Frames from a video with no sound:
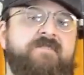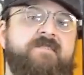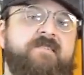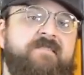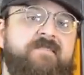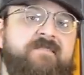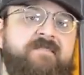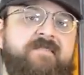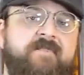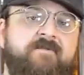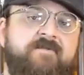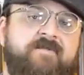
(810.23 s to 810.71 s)

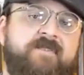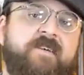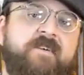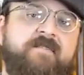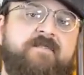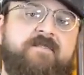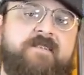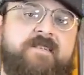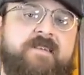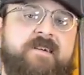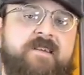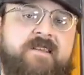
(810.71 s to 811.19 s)
collectors that will
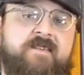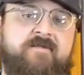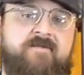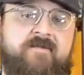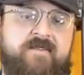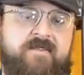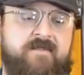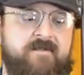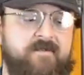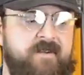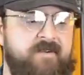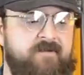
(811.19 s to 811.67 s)
tell you the
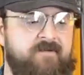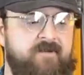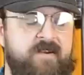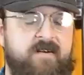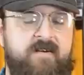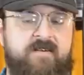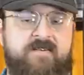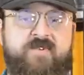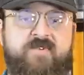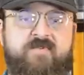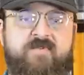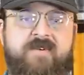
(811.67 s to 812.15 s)
9130
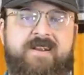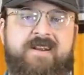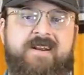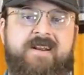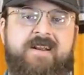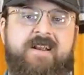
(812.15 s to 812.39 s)
went on to a